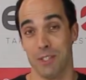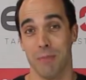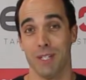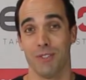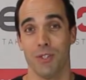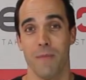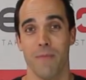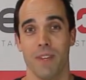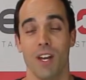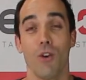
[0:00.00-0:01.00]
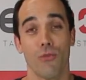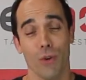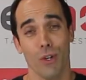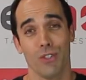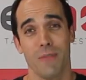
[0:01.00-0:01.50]
this pistol.
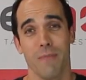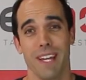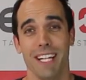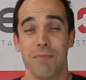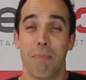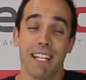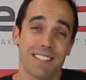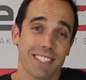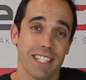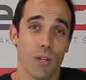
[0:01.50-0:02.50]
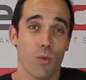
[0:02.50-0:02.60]
First, it's basically